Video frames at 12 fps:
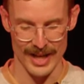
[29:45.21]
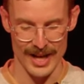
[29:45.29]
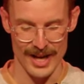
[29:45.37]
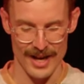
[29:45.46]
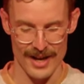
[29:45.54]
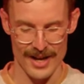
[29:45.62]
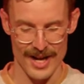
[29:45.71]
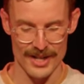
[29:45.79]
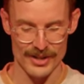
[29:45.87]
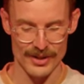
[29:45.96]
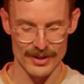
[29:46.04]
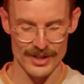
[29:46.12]

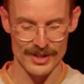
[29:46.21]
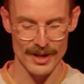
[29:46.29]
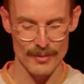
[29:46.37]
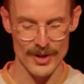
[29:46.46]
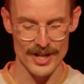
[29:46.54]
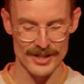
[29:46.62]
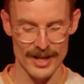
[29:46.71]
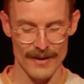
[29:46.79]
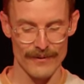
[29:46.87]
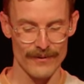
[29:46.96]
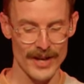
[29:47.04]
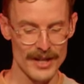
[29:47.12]
And so in some ways, a
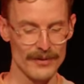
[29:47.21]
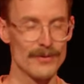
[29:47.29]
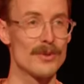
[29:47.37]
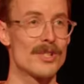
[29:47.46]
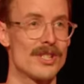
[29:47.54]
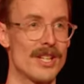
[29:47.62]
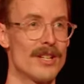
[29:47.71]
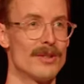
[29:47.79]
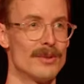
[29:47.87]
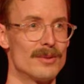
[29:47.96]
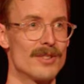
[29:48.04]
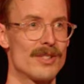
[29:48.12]
faithful
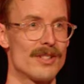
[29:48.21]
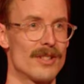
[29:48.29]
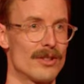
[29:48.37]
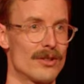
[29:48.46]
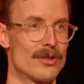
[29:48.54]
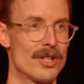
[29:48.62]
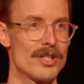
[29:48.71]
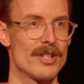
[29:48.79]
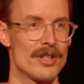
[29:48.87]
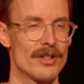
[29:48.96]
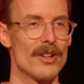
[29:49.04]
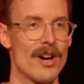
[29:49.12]
singles
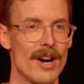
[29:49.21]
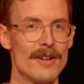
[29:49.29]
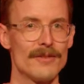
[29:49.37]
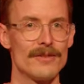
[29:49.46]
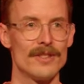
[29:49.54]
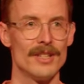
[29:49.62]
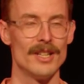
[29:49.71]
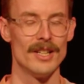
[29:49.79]
Christian life